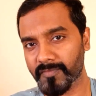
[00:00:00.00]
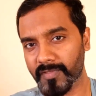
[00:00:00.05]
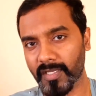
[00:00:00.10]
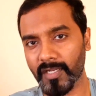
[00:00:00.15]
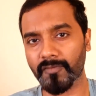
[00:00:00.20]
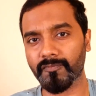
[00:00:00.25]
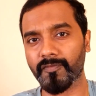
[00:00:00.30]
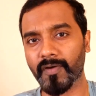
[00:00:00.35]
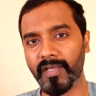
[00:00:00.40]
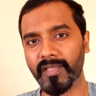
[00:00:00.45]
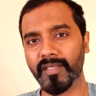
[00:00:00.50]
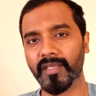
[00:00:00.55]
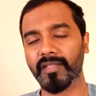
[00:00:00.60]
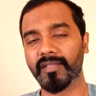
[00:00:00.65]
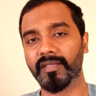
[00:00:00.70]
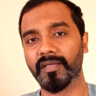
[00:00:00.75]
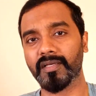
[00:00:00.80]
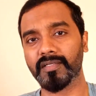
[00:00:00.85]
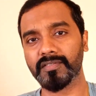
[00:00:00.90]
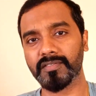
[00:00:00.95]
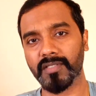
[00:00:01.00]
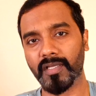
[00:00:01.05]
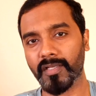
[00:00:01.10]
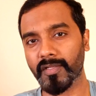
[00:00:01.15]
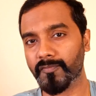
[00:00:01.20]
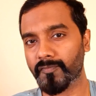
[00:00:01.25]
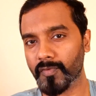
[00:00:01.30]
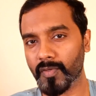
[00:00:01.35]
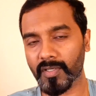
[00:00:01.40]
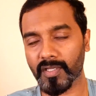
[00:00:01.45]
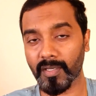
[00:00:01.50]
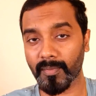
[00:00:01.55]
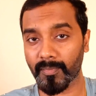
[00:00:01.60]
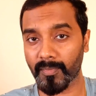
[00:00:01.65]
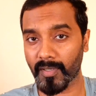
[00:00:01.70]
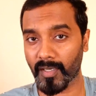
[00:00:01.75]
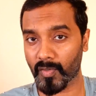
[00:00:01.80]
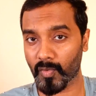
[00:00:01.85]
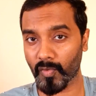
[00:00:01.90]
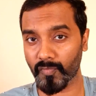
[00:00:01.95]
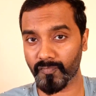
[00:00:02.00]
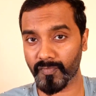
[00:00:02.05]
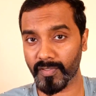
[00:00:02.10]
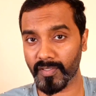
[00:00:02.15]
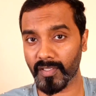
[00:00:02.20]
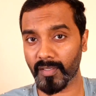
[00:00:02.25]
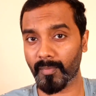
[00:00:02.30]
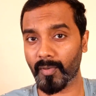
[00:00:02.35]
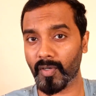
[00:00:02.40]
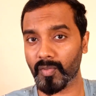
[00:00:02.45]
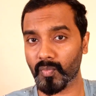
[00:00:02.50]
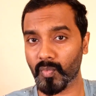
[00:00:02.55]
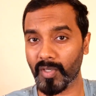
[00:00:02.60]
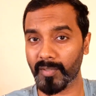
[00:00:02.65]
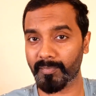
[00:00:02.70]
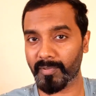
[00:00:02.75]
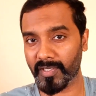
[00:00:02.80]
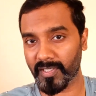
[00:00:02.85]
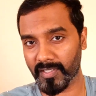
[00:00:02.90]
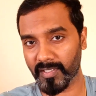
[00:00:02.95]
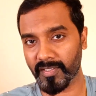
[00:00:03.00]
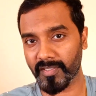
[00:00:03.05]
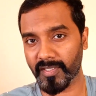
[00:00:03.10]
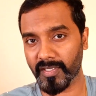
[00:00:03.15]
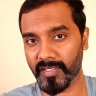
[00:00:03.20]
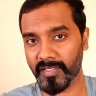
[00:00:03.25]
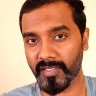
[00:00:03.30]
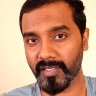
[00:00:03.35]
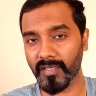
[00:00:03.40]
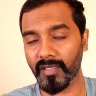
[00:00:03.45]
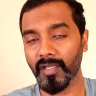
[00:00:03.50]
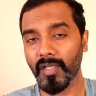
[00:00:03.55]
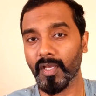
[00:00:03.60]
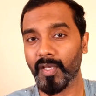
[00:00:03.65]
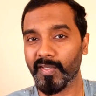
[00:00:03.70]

if there are five areas and if you are uh, confident about one particular area,